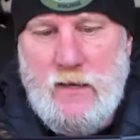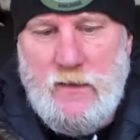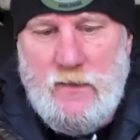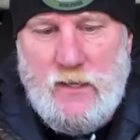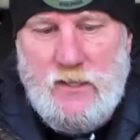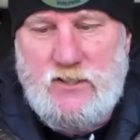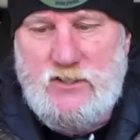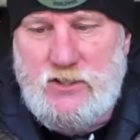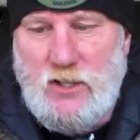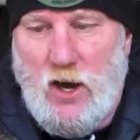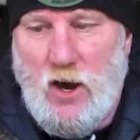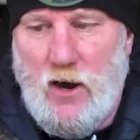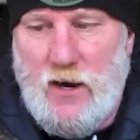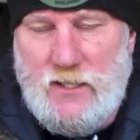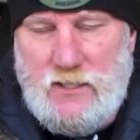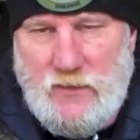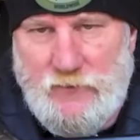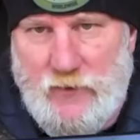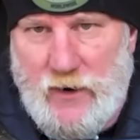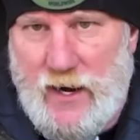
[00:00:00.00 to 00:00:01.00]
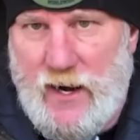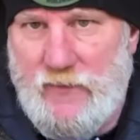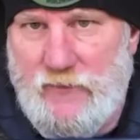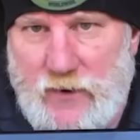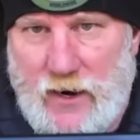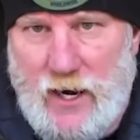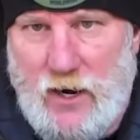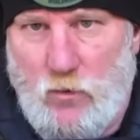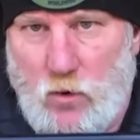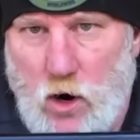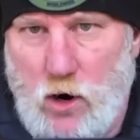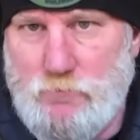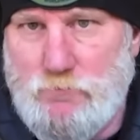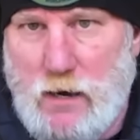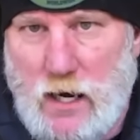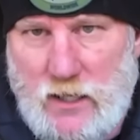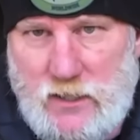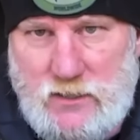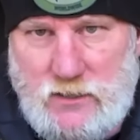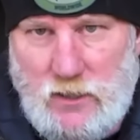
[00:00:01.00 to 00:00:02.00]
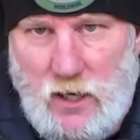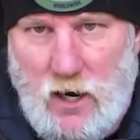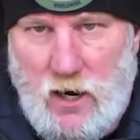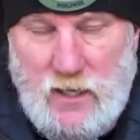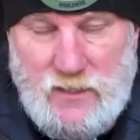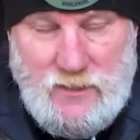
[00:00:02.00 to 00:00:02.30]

This saw is a very, very robust saw.